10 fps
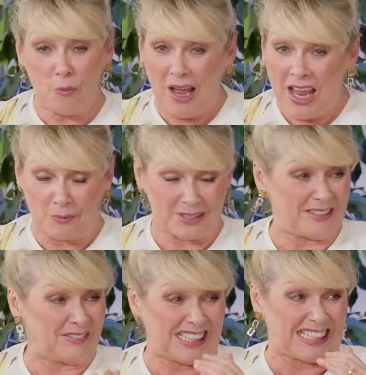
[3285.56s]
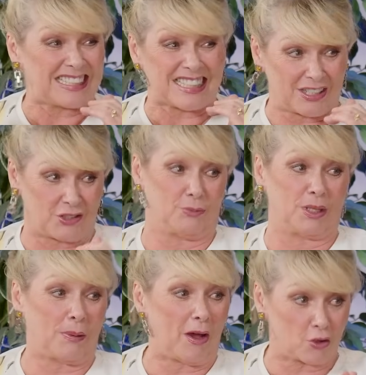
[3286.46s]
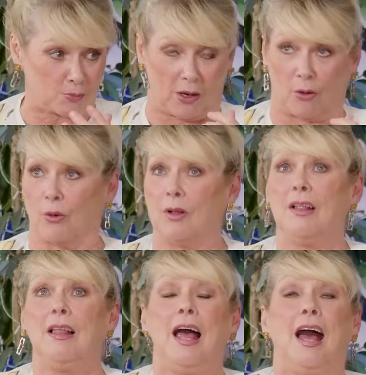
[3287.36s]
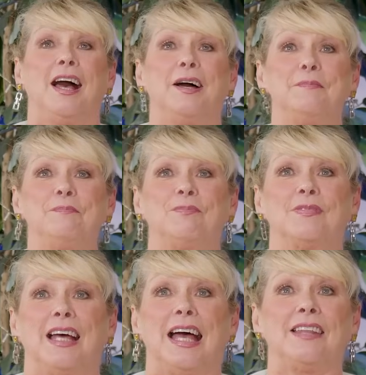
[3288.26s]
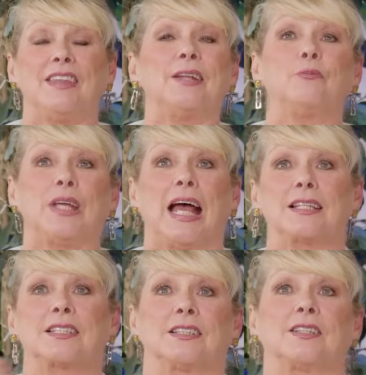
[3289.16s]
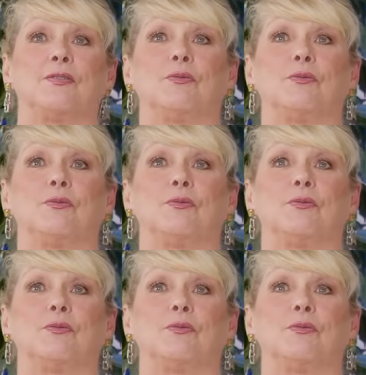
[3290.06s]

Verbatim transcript: way I was even going to touch him with a barge pole. Um, and then we had to